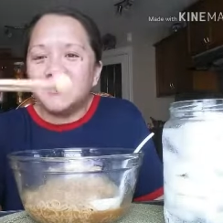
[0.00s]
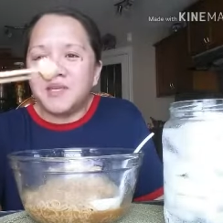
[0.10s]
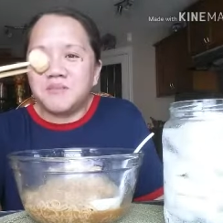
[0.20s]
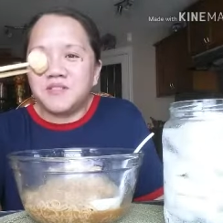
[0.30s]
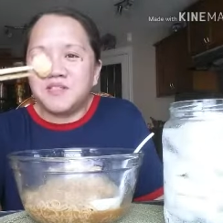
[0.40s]

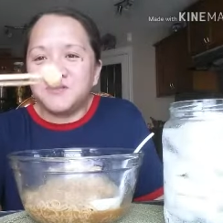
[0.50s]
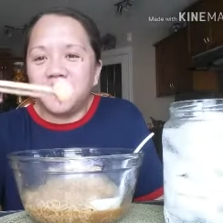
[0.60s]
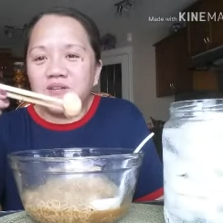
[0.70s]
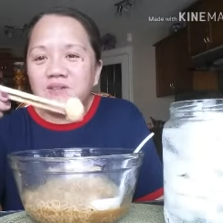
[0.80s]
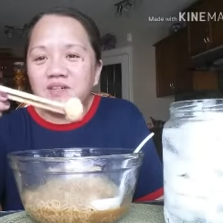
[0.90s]
chopsticks
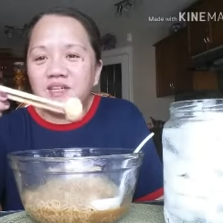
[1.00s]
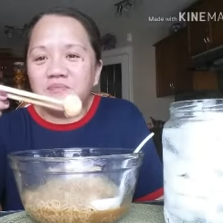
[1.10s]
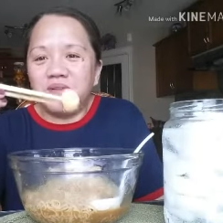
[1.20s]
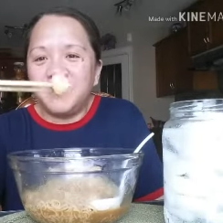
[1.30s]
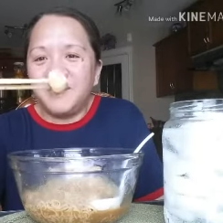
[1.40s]

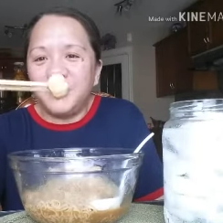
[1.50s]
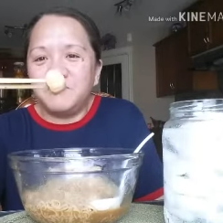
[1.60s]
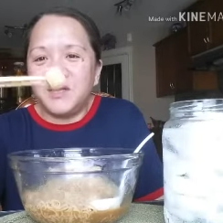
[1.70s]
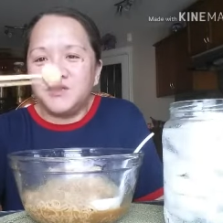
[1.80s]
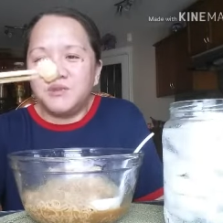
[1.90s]
101 but
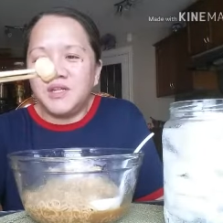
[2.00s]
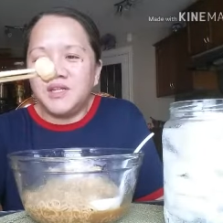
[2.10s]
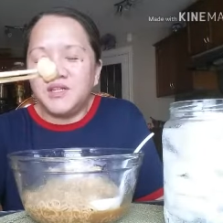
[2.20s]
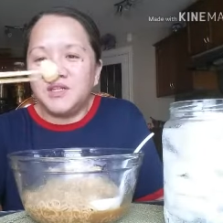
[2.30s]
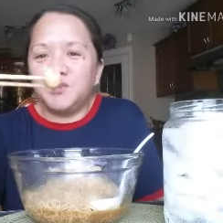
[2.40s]
i'm not
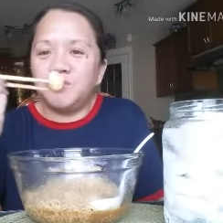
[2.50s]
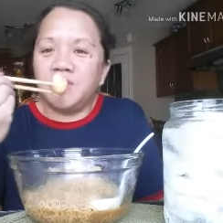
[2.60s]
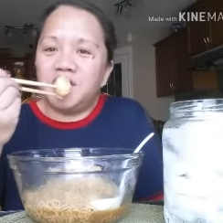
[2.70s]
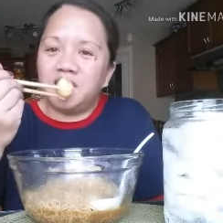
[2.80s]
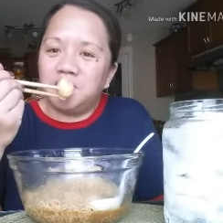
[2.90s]
really
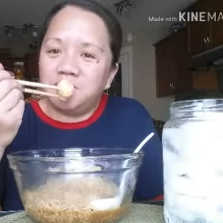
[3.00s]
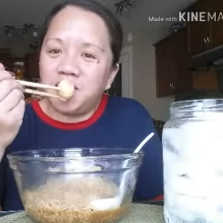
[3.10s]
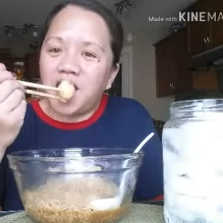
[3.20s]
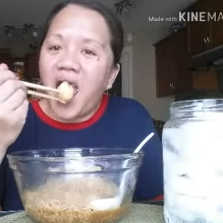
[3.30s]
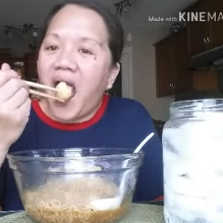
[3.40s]
good at it
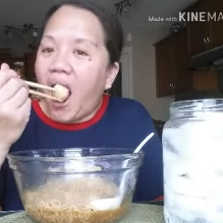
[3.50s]
but